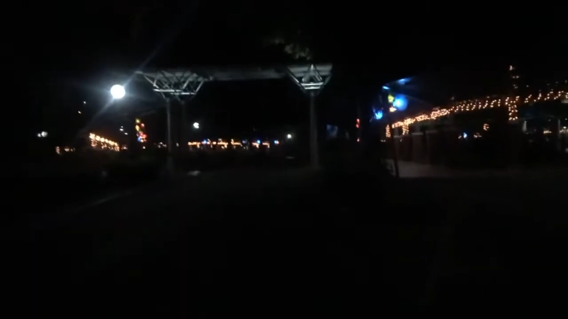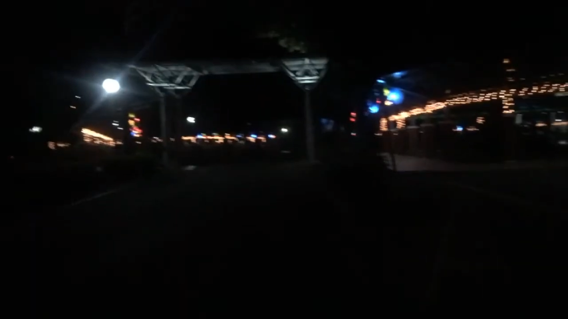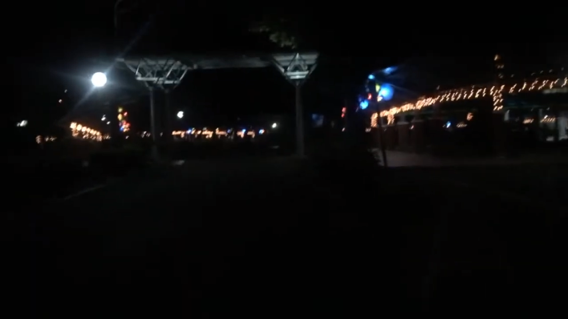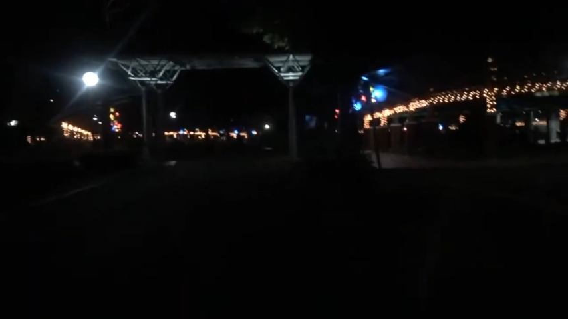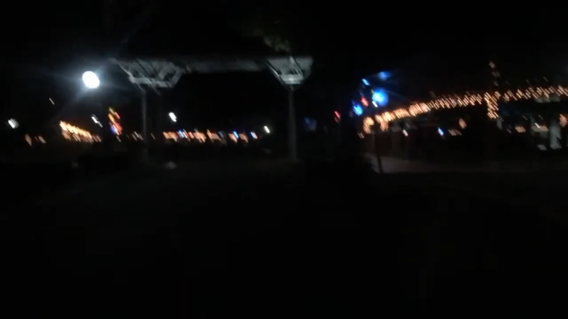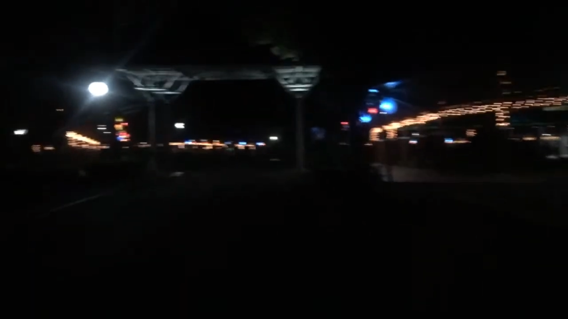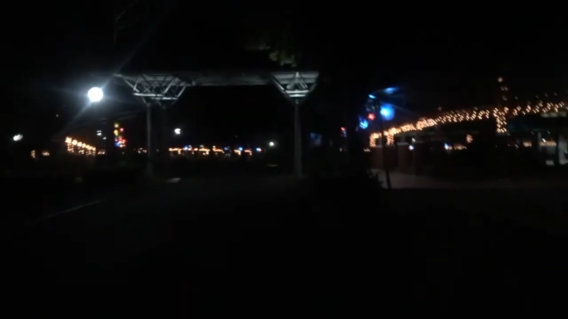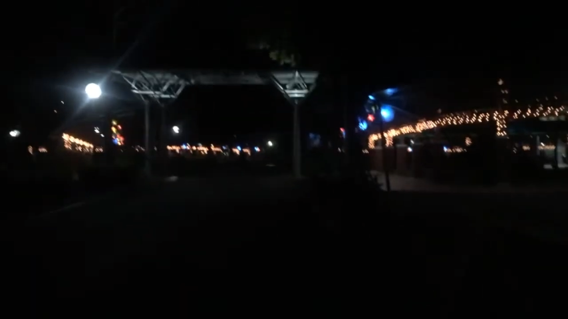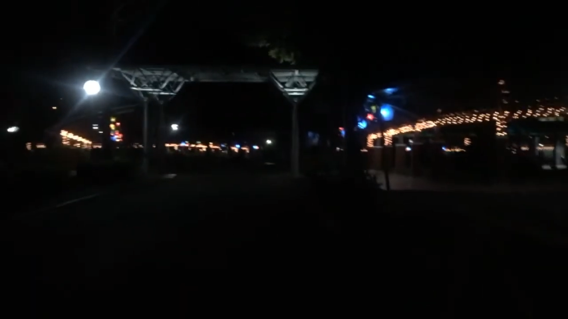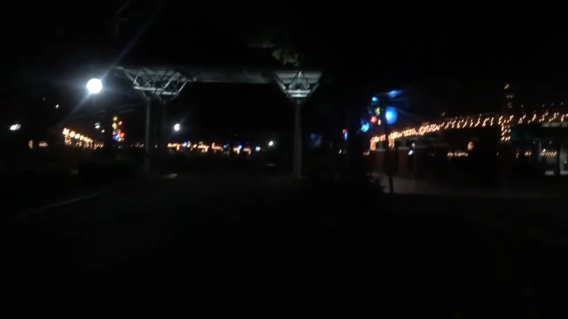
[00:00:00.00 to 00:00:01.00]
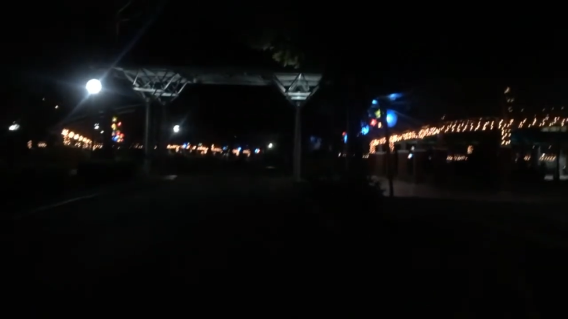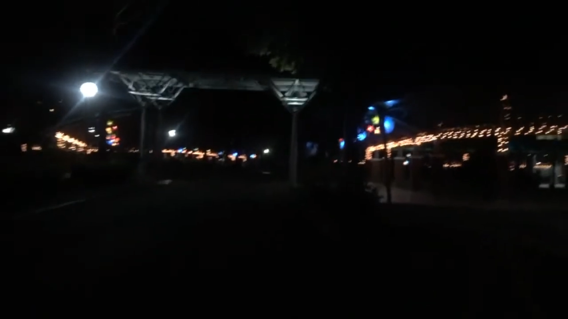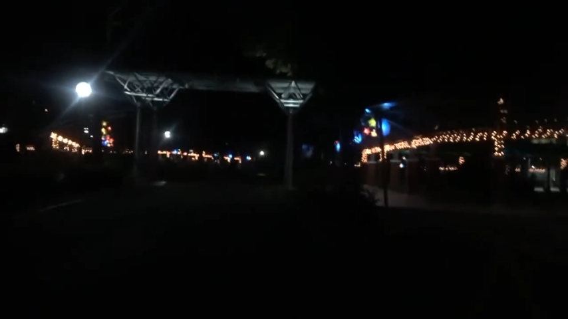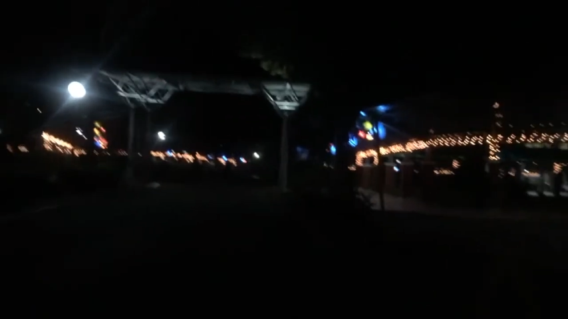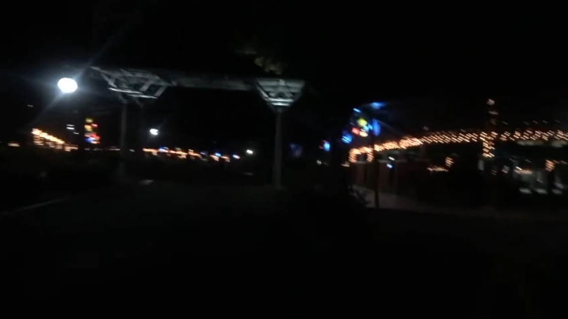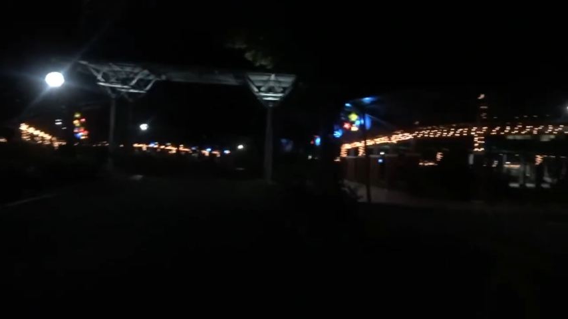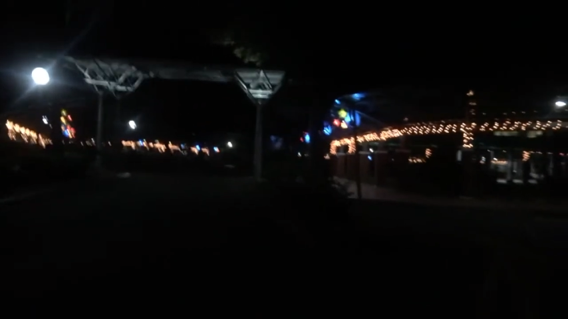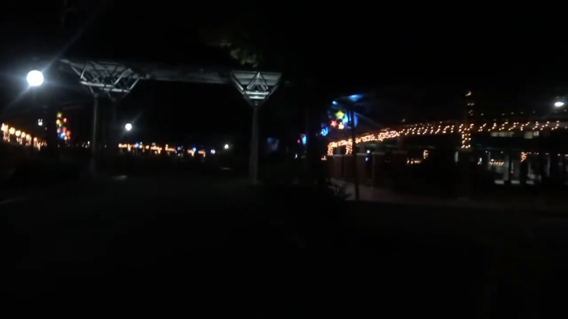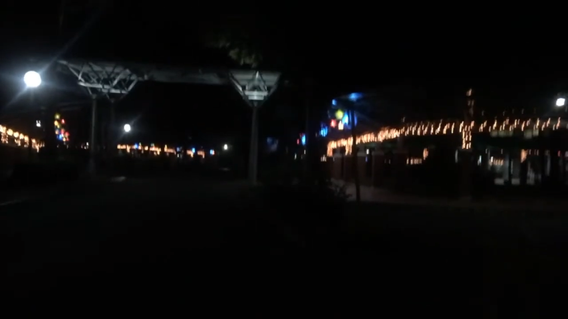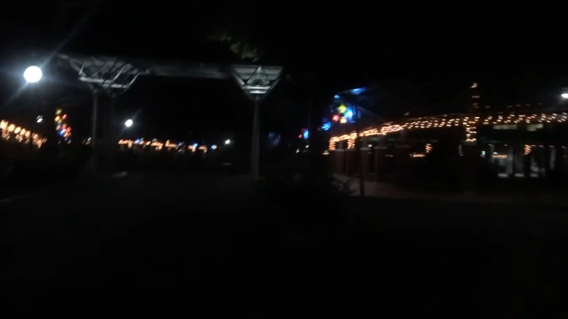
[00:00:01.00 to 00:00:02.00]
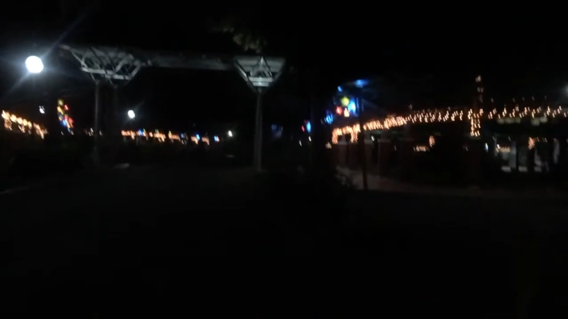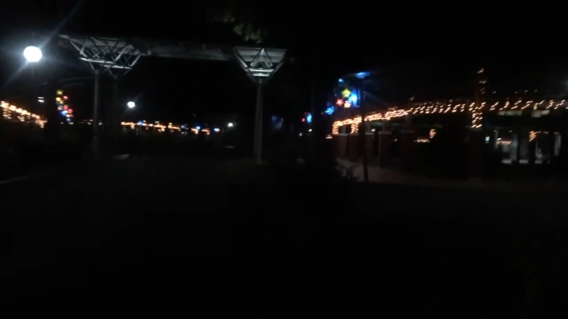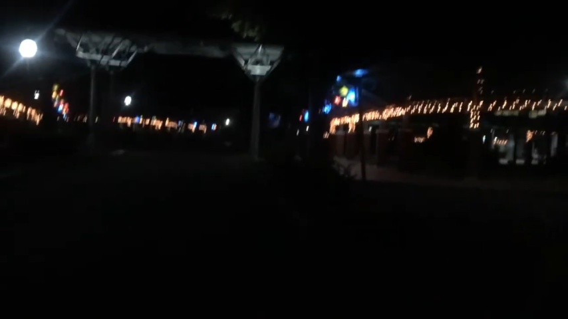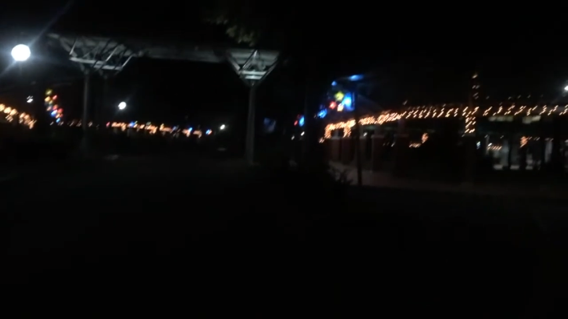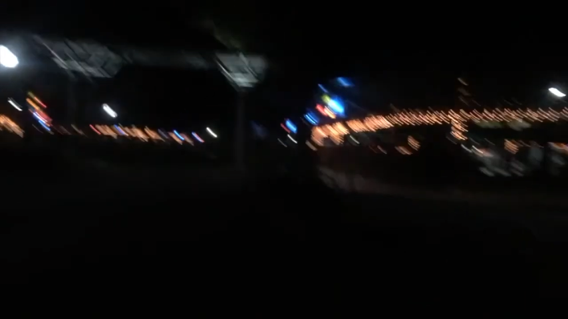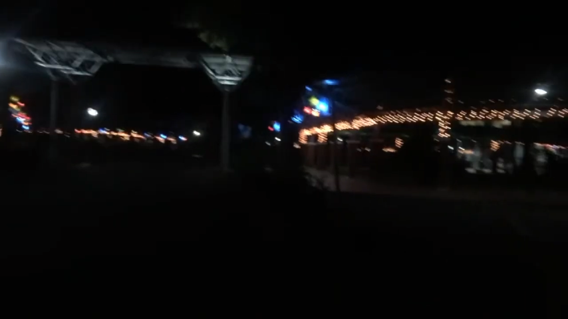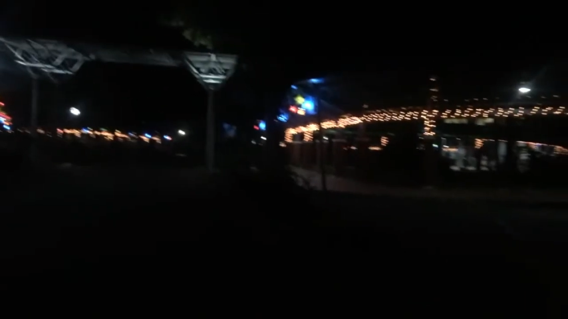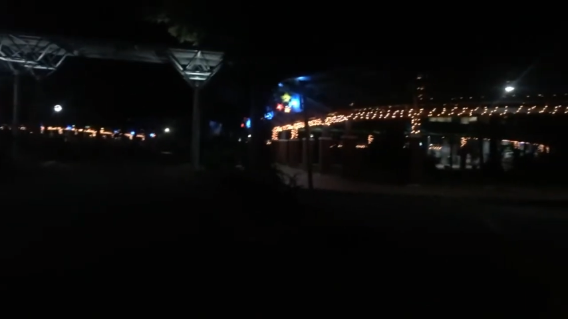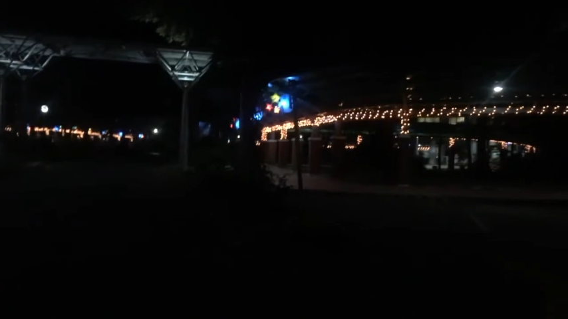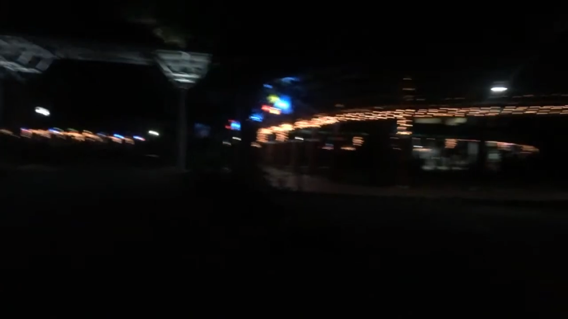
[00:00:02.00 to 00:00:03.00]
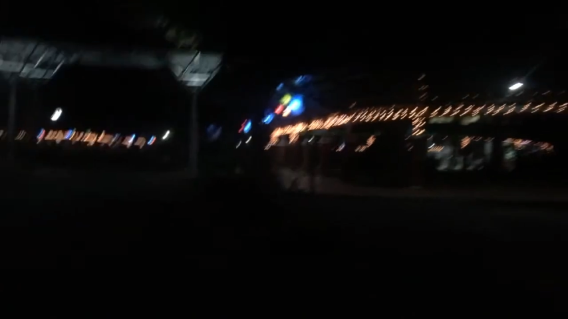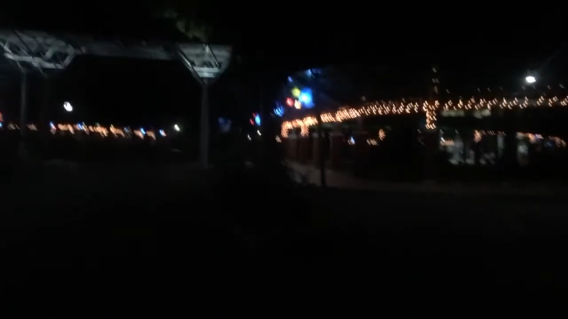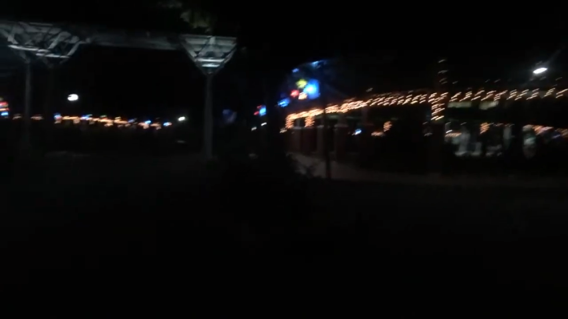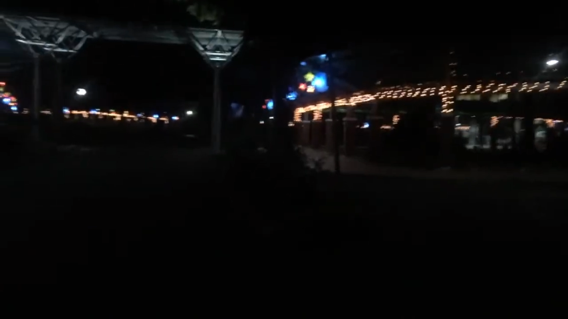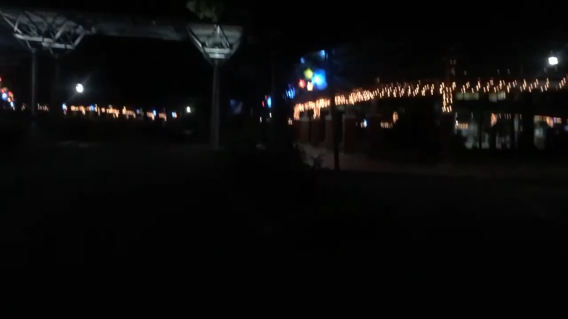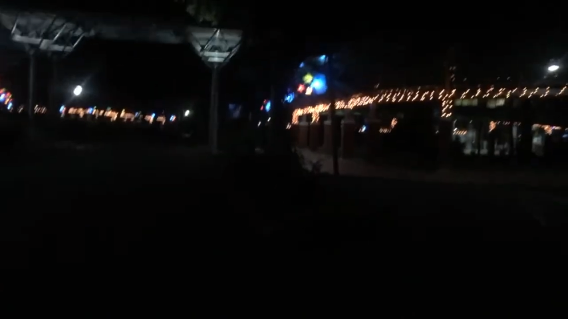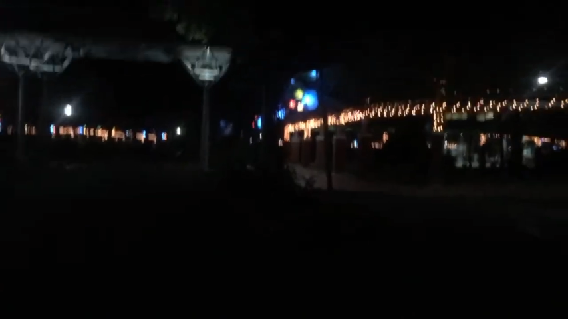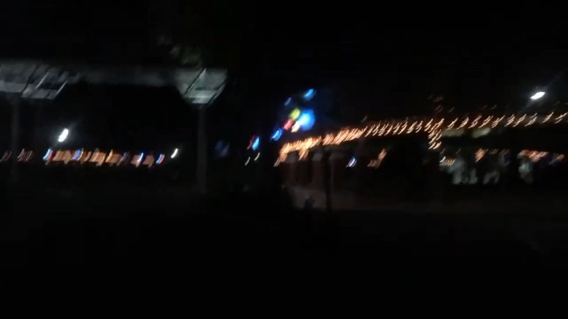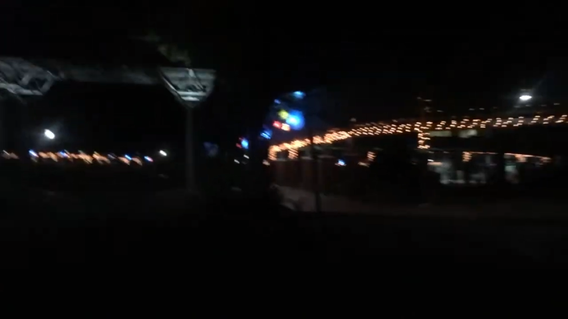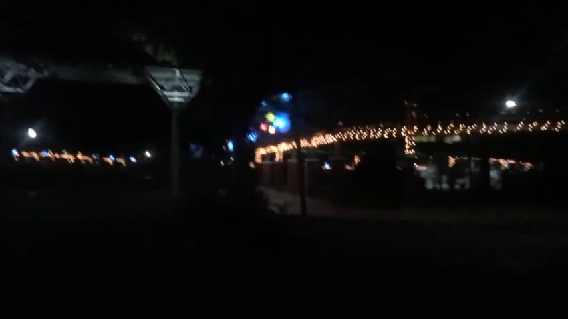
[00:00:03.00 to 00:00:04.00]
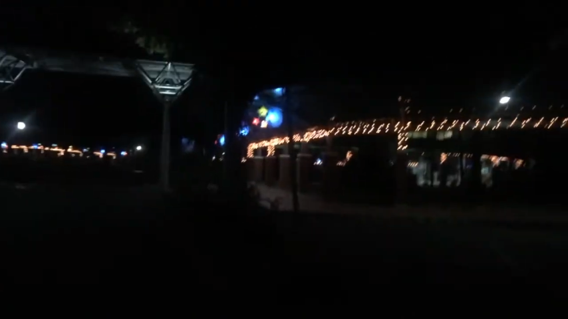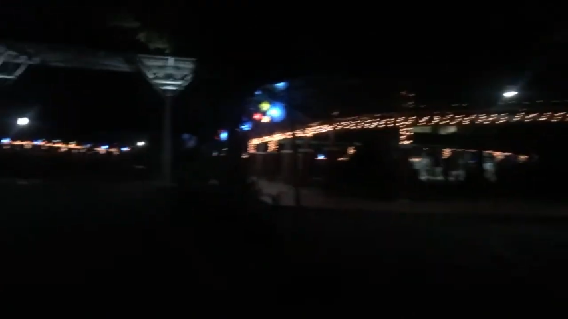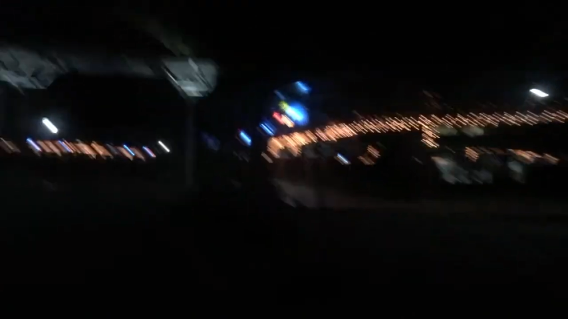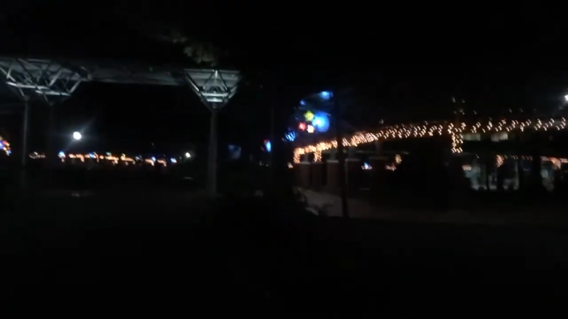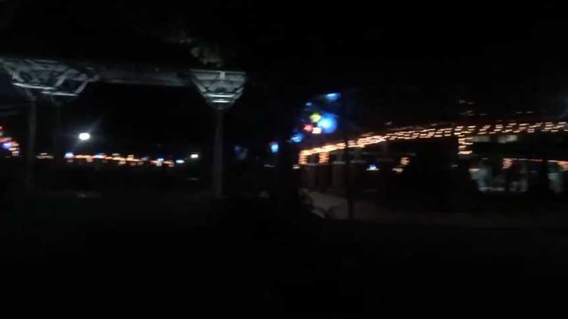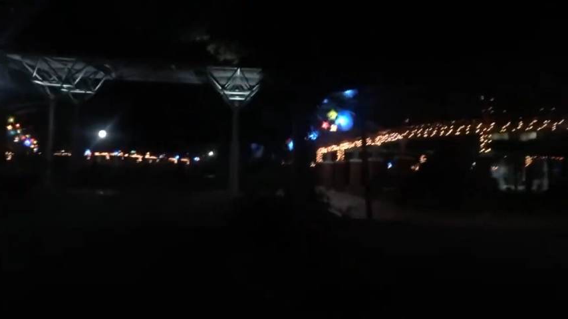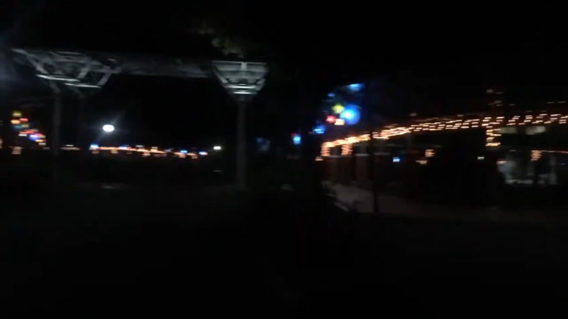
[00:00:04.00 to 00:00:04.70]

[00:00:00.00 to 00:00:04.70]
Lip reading: Nobody's mouth can be seen.